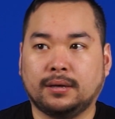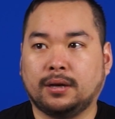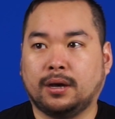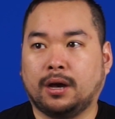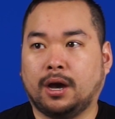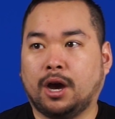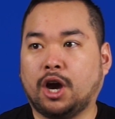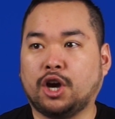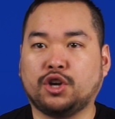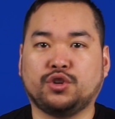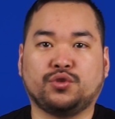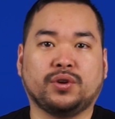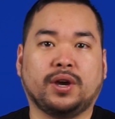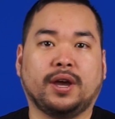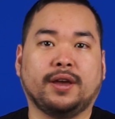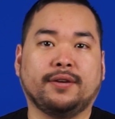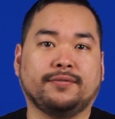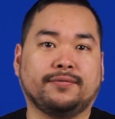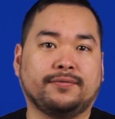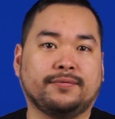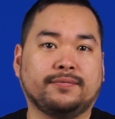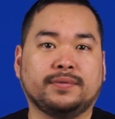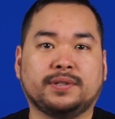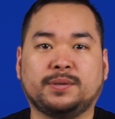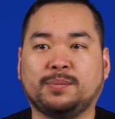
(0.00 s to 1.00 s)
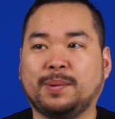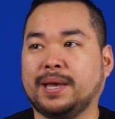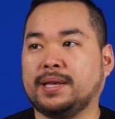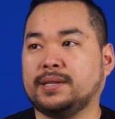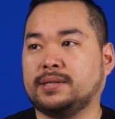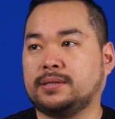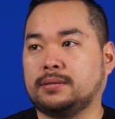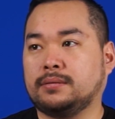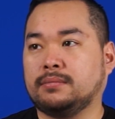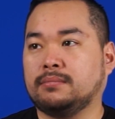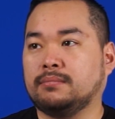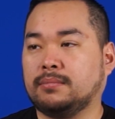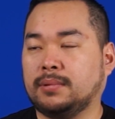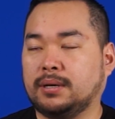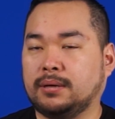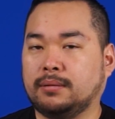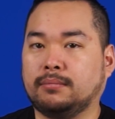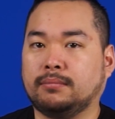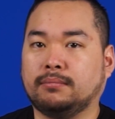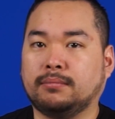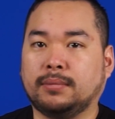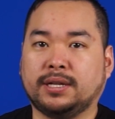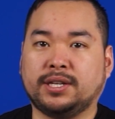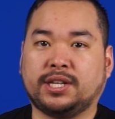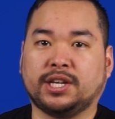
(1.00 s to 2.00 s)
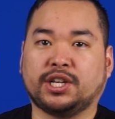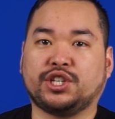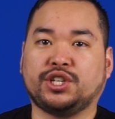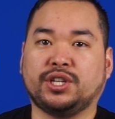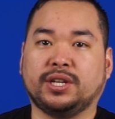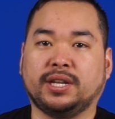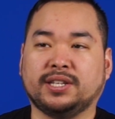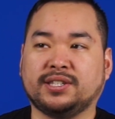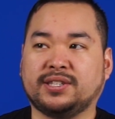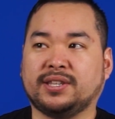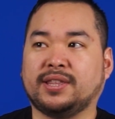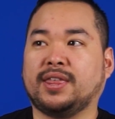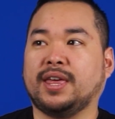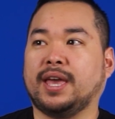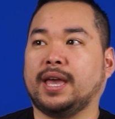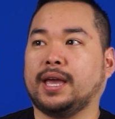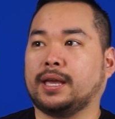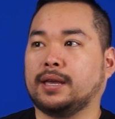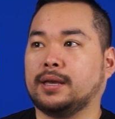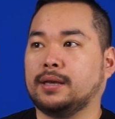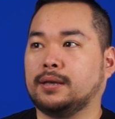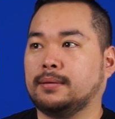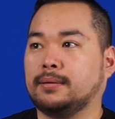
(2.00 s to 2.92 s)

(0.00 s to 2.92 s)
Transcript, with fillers: hard drive space addiction is a thing.